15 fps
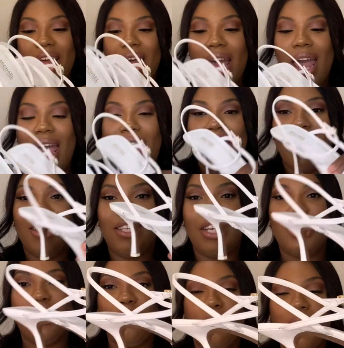and it's like
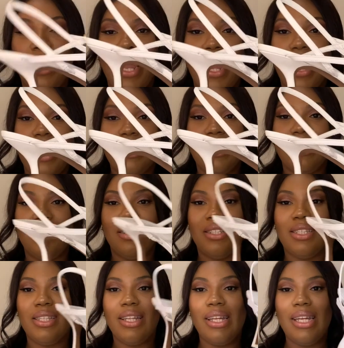super nice and
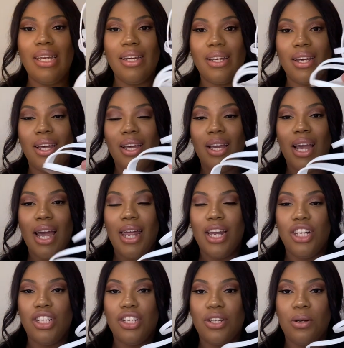sleek and it
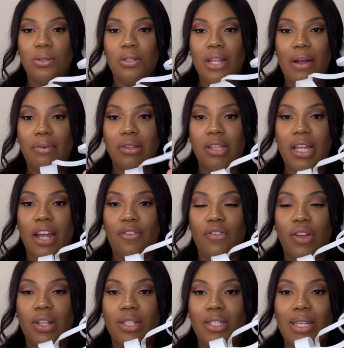just goes with everything
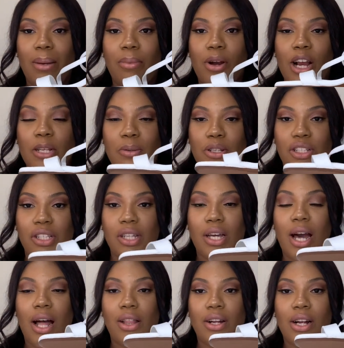for like summer, especially the
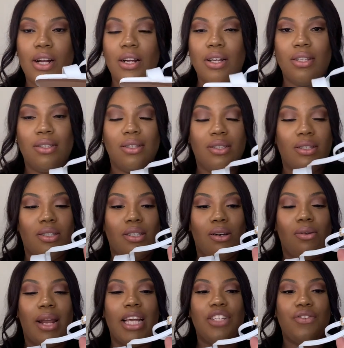color.
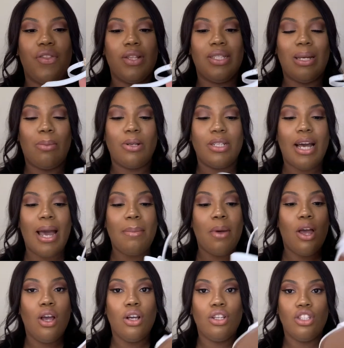so nice for the summertime.
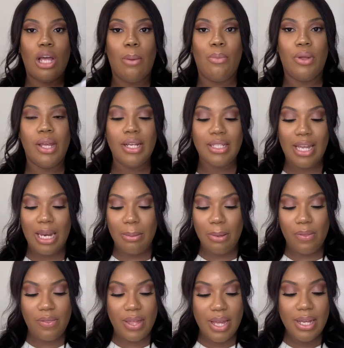So I'm really excited
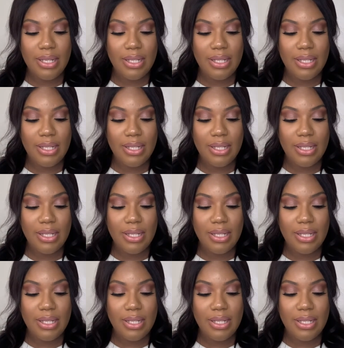about this.